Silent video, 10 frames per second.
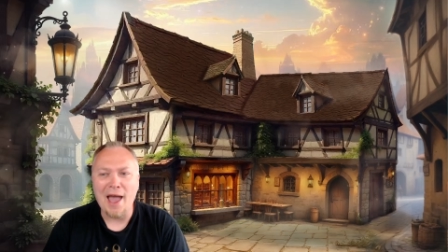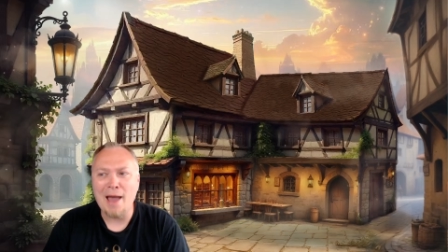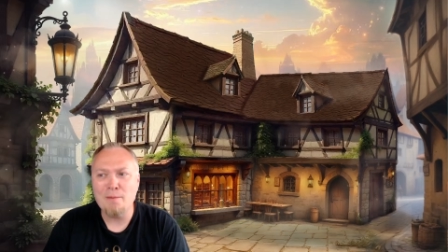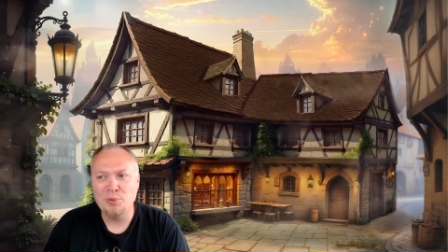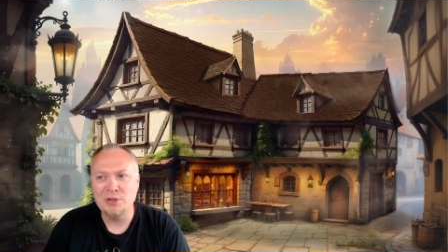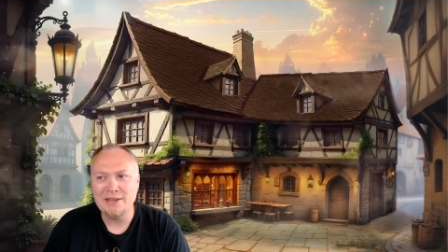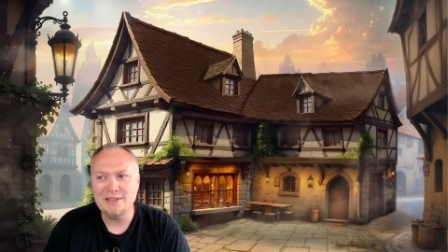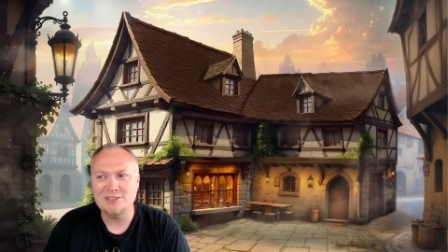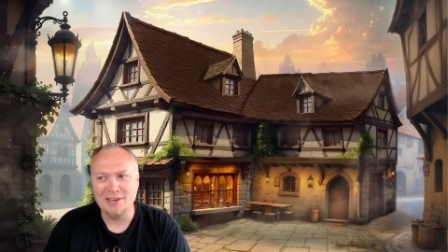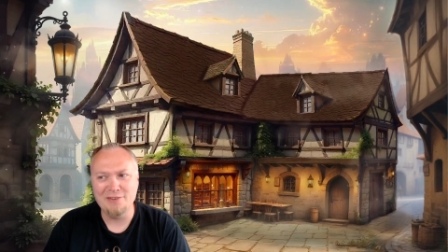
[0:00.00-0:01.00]
And
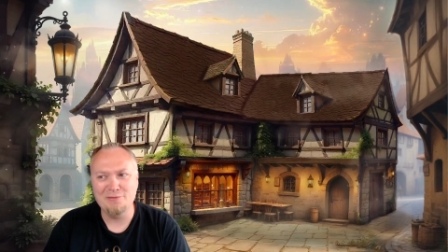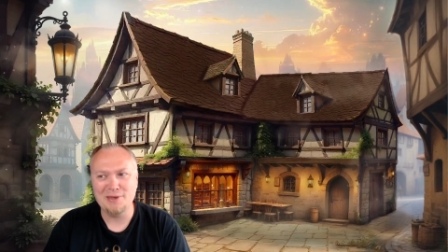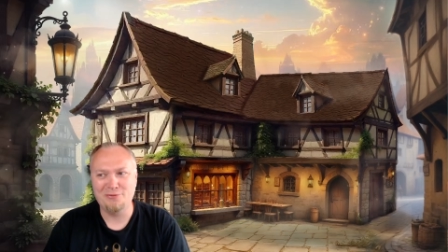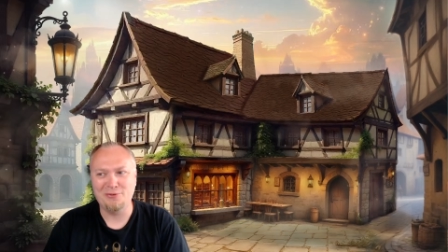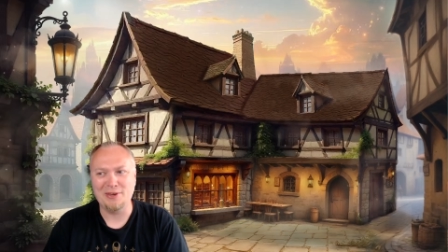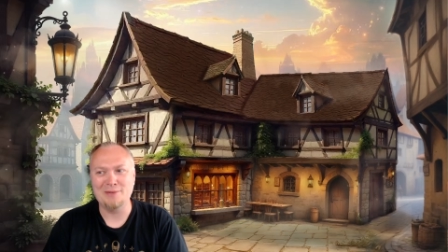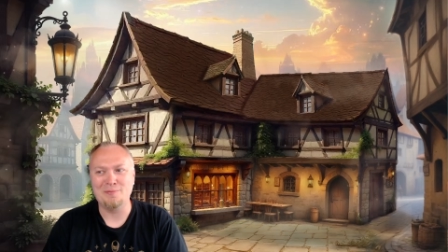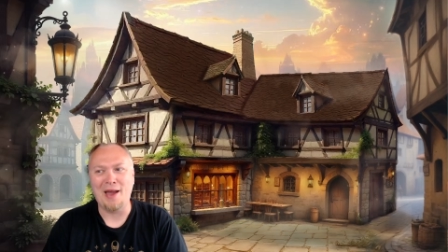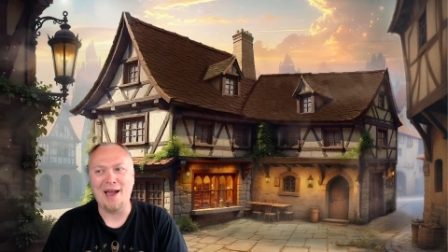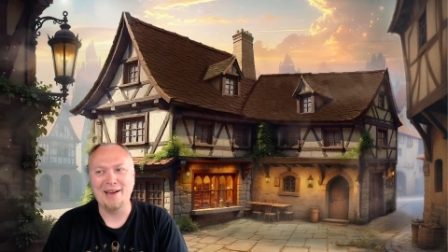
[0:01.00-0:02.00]
please give me
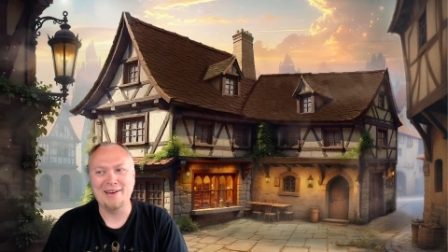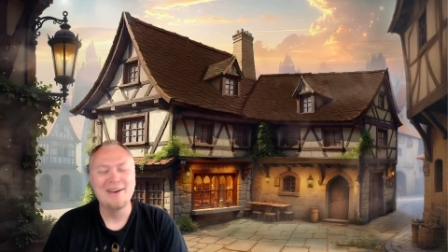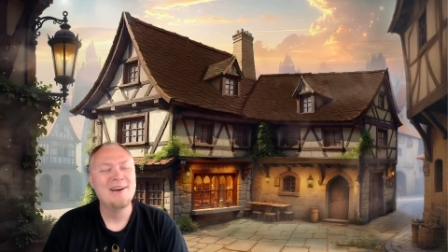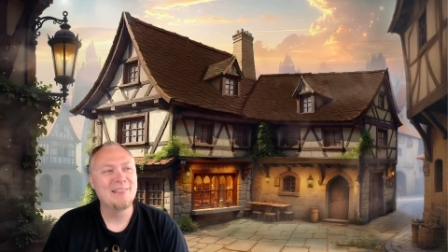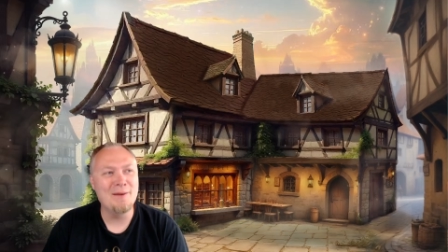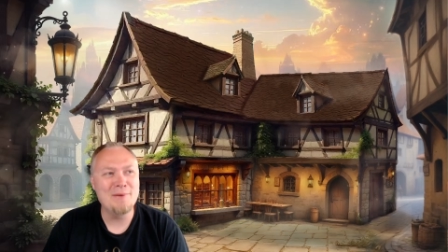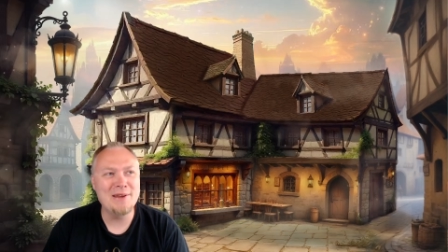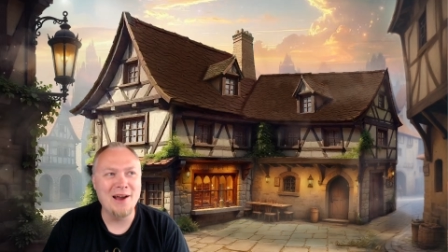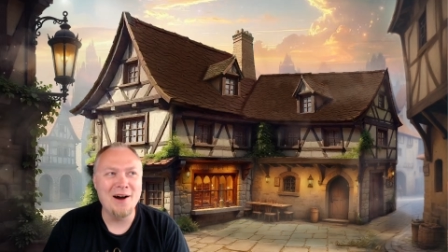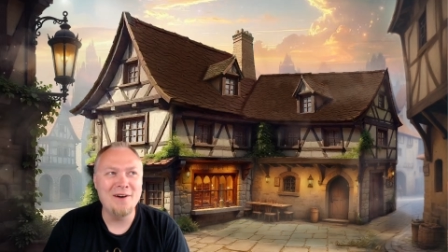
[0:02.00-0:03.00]
feedback. Let
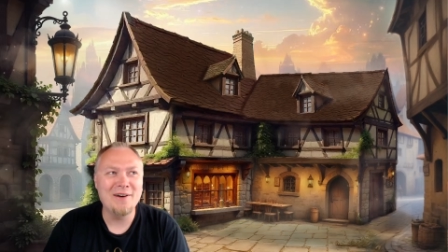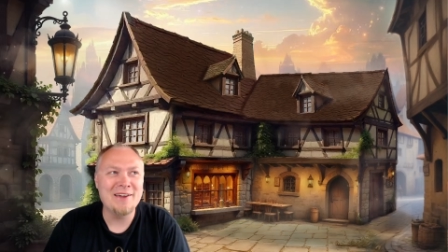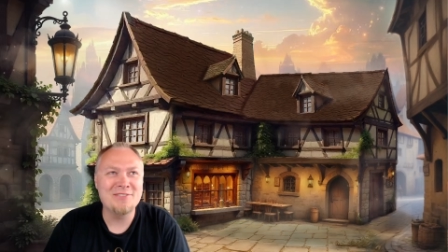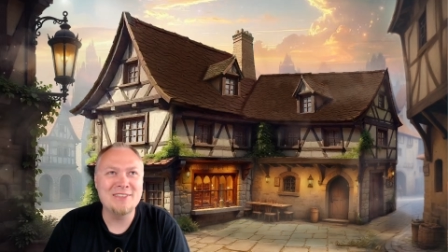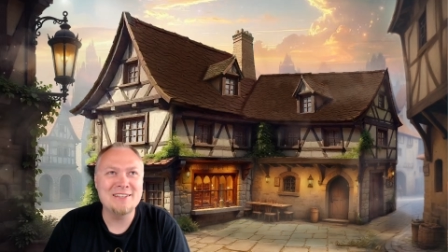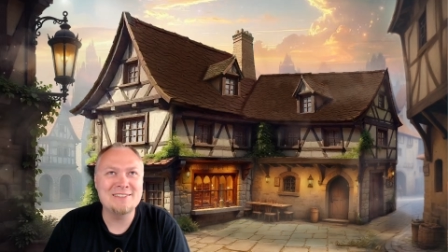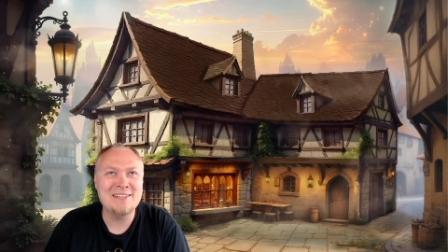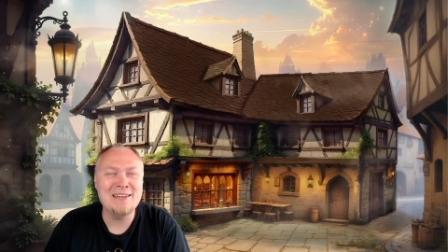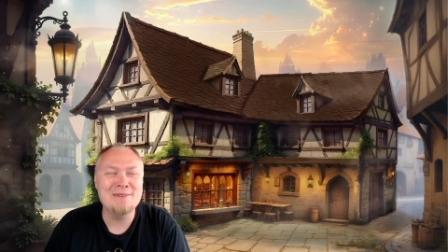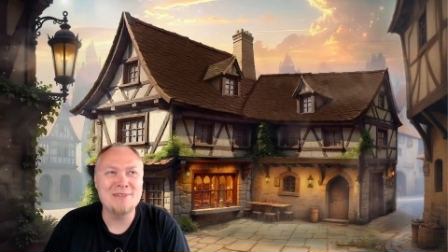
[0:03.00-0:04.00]
me know if this
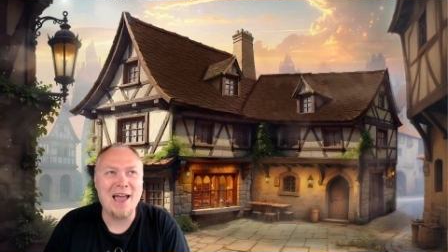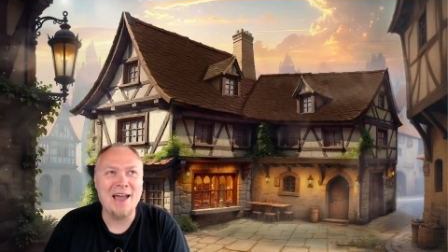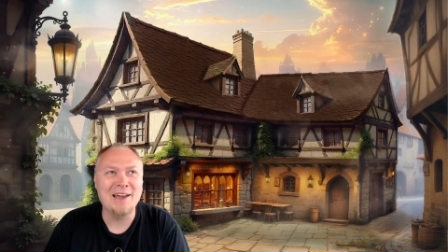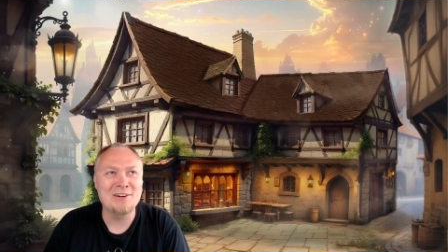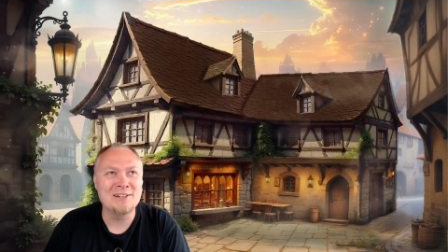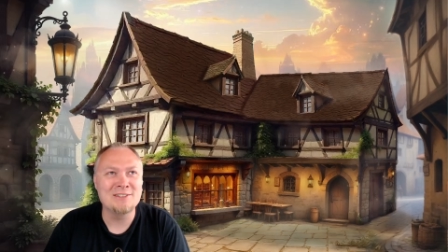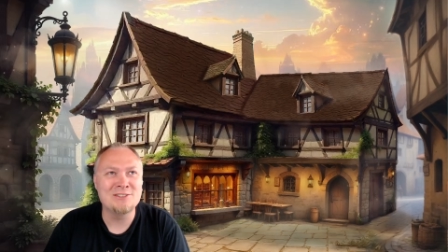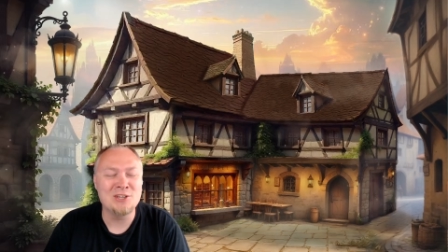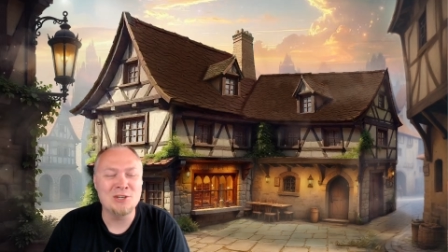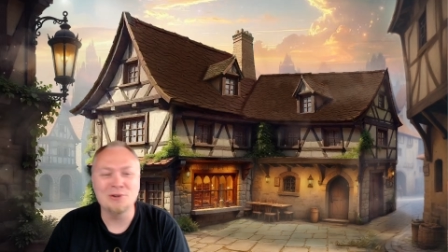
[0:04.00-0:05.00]
seems accurate
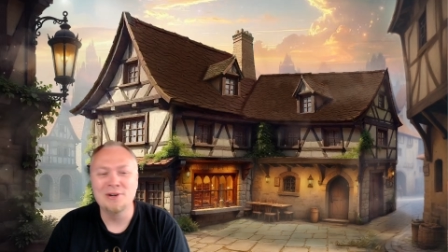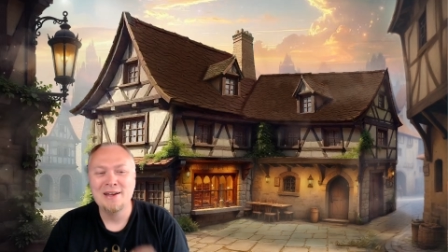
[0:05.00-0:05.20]
to you.